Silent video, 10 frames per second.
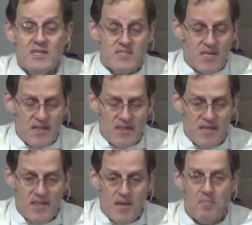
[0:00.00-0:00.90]
suddenly
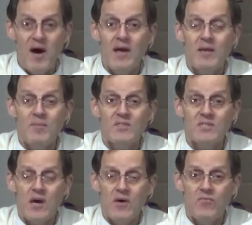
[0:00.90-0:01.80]
the embodiment
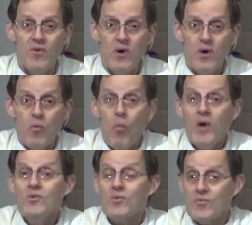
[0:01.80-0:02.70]
of
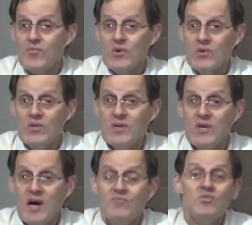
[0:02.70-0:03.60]
wonderful,
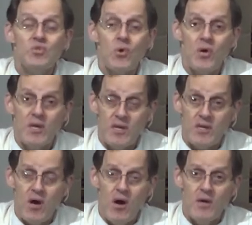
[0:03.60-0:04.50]
of joy
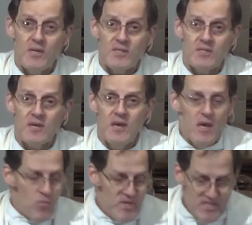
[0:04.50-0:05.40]
incarnate.
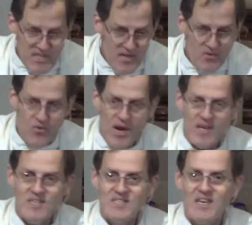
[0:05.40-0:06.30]
We see in
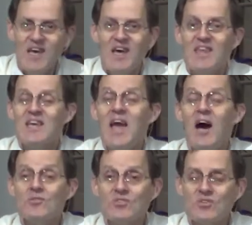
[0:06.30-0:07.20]
Christ the
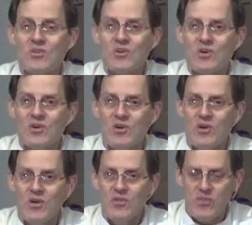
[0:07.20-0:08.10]
counselor,
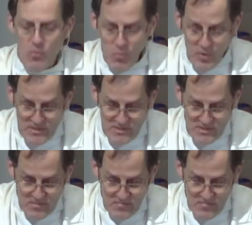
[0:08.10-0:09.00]
the
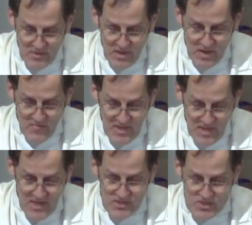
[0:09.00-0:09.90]
wisdom of the
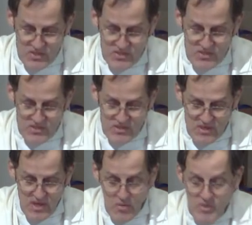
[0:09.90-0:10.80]
ages.
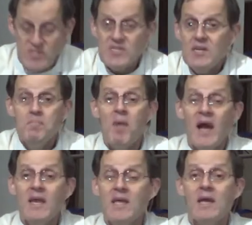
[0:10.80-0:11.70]
We see
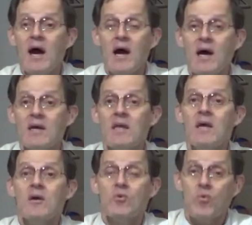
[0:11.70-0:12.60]
mighty God,
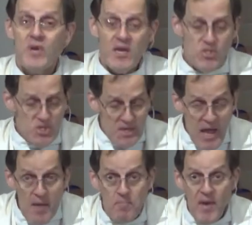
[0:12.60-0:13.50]
creation
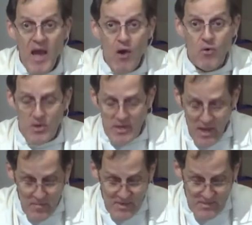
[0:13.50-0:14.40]
and power
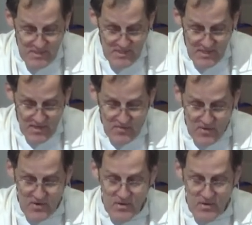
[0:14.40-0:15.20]
coming together.